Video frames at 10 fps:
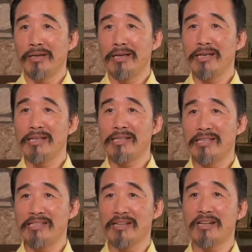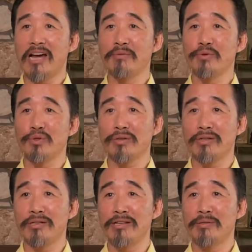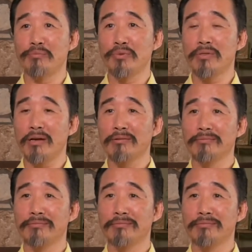And since the time of Socrates and Buddha,